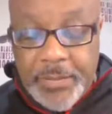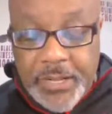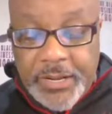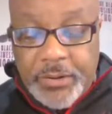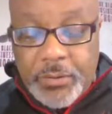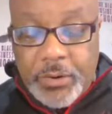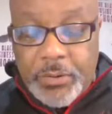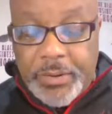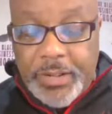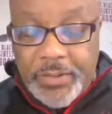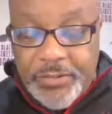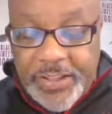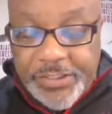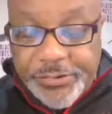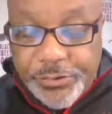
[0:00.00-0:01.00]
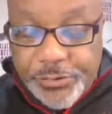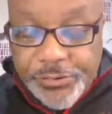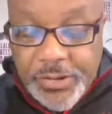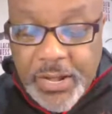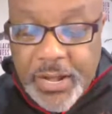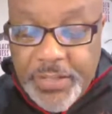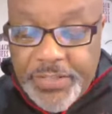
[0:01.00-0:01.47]
end quote,
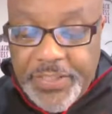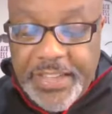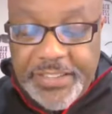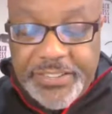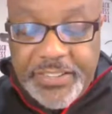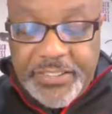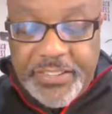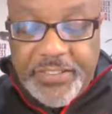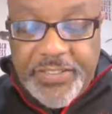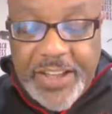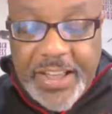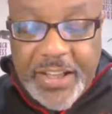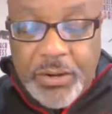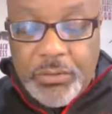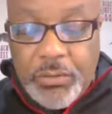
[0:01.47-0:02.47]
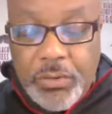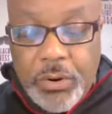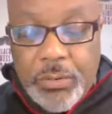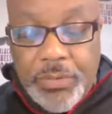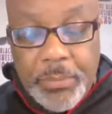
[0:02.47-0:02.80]
investors, the SEC filed, quote,